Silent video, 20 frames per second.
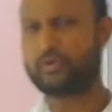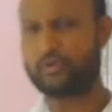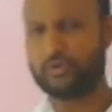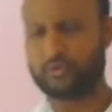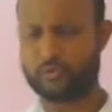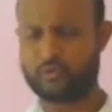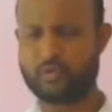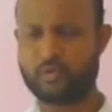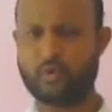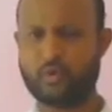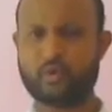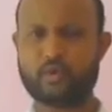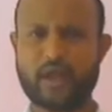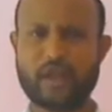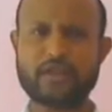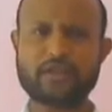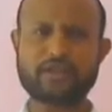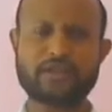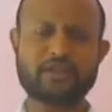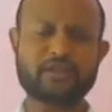you or
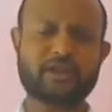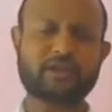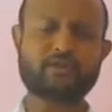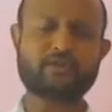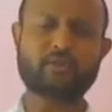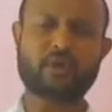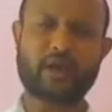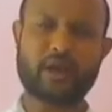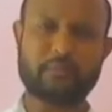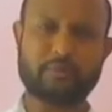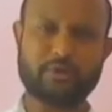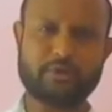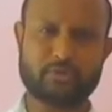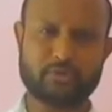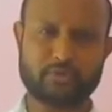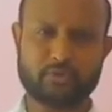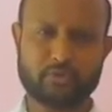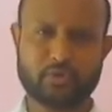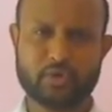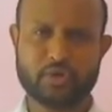anything that you are able
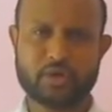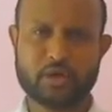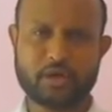to